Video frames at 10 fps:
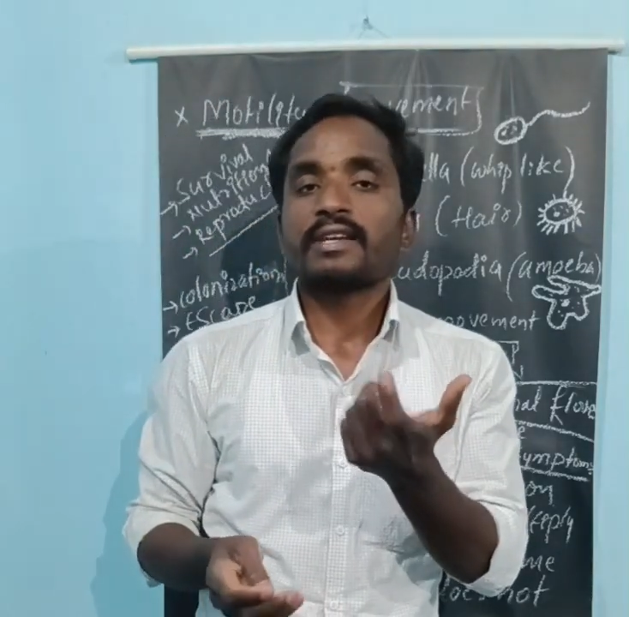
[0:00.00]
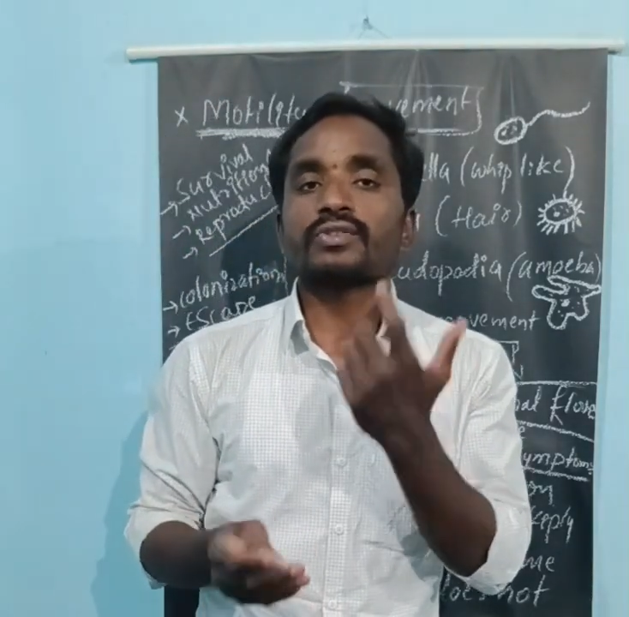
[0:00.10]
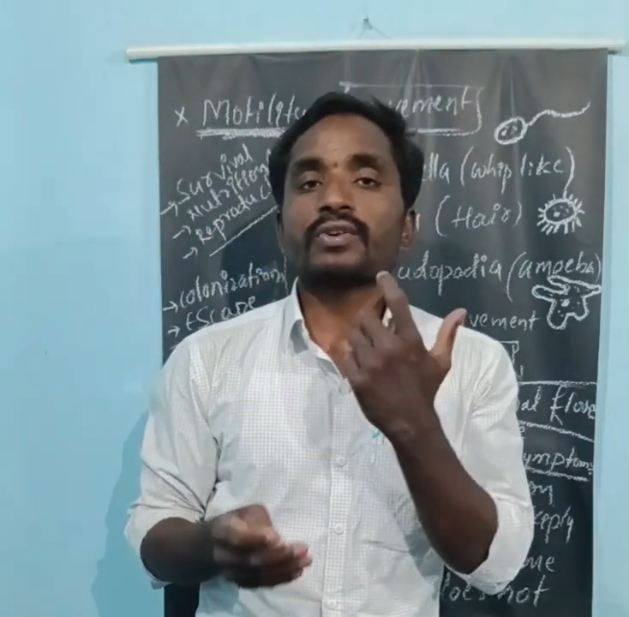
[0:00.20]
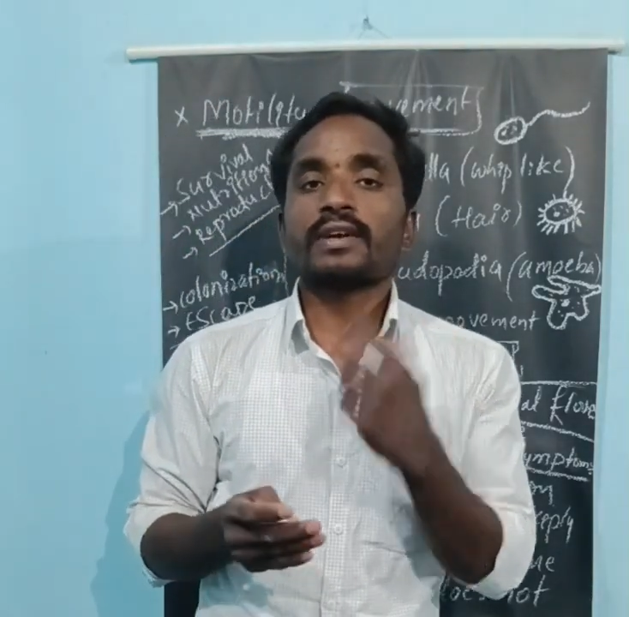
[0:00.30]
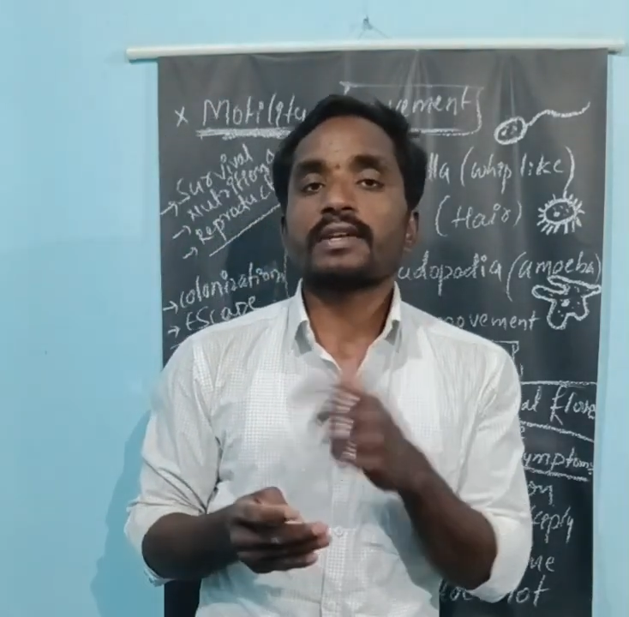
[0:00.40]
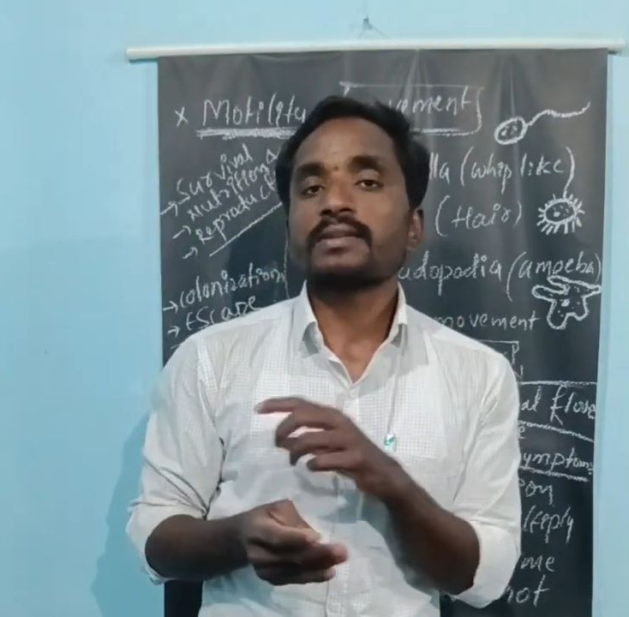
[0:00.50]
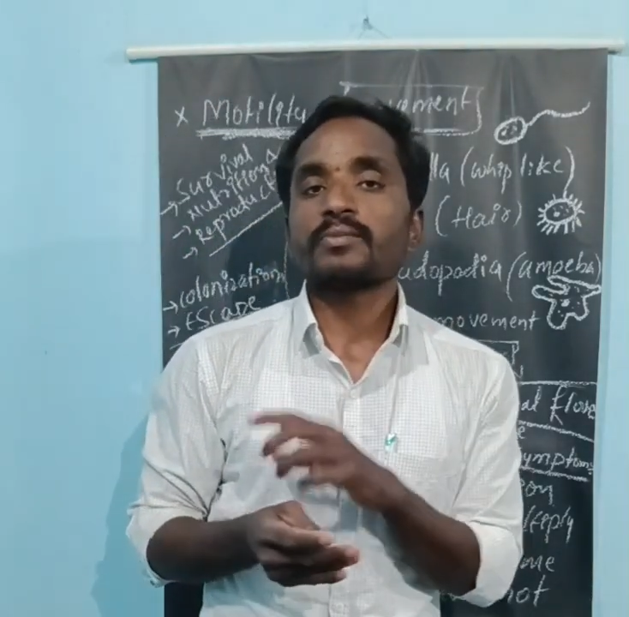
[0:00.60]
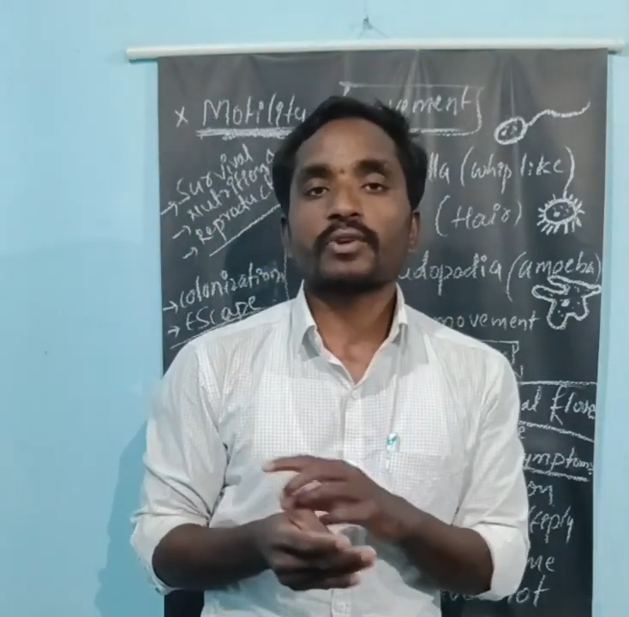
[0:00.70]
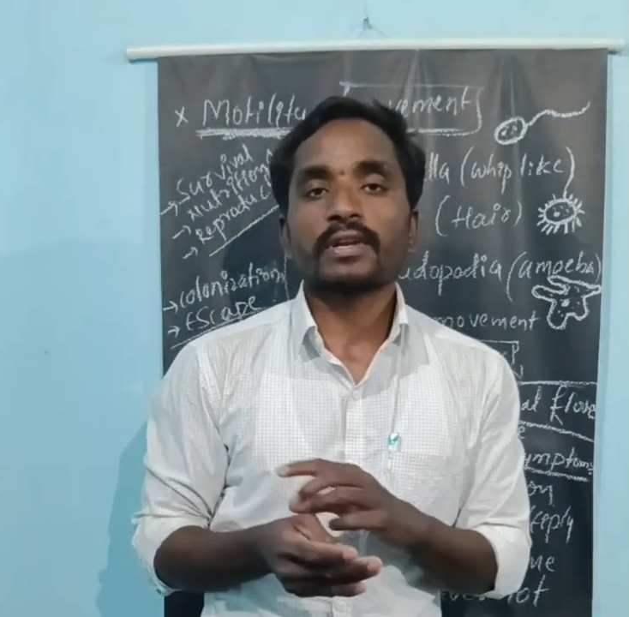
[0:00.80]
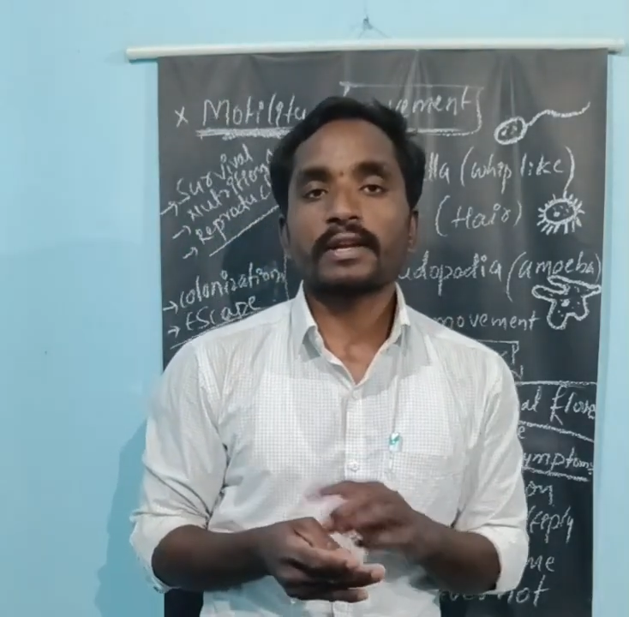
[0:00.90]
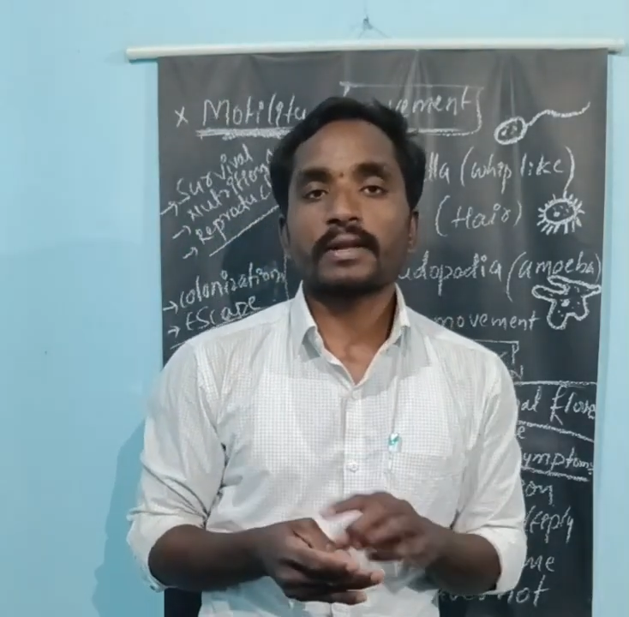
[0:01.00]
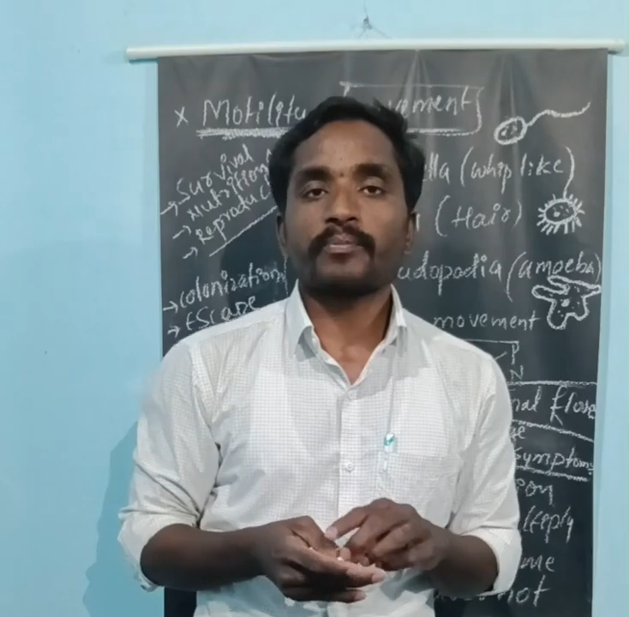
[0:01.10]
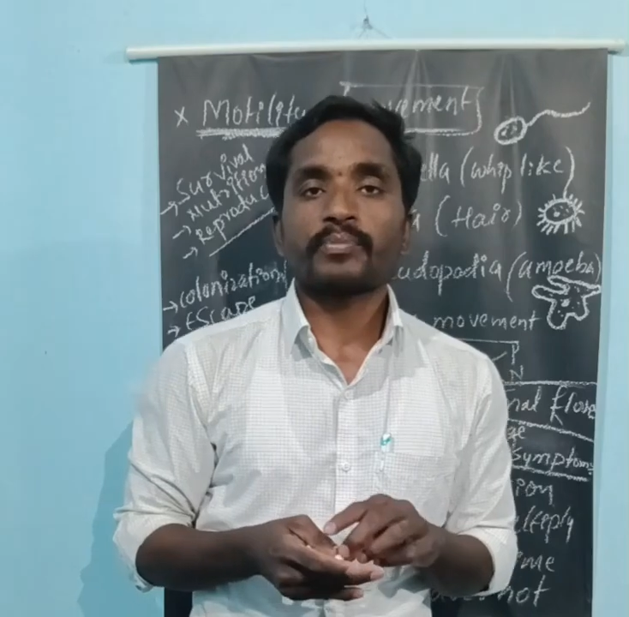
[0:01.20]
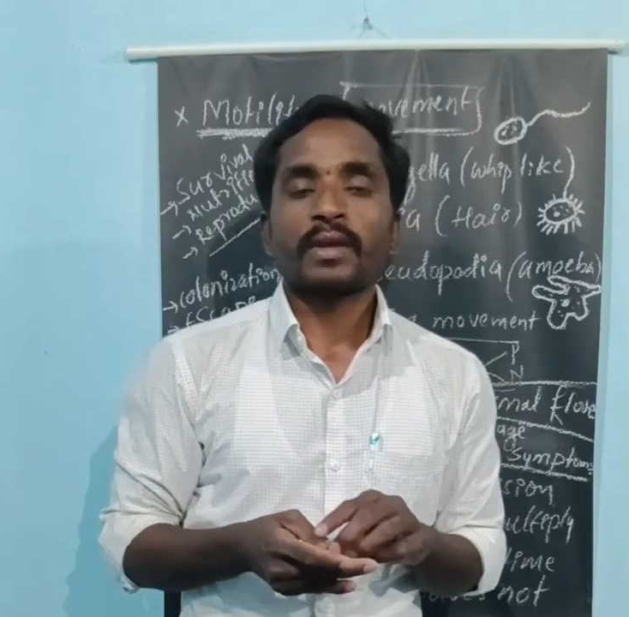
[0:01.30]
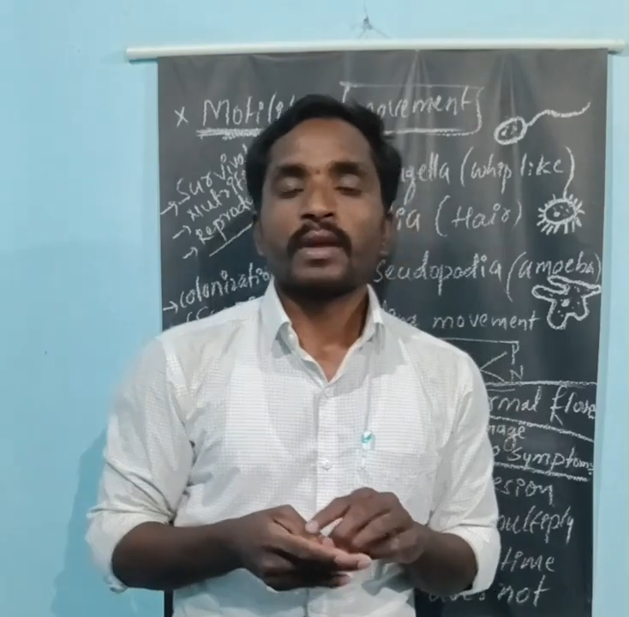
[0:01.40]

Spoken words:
is called as a motility.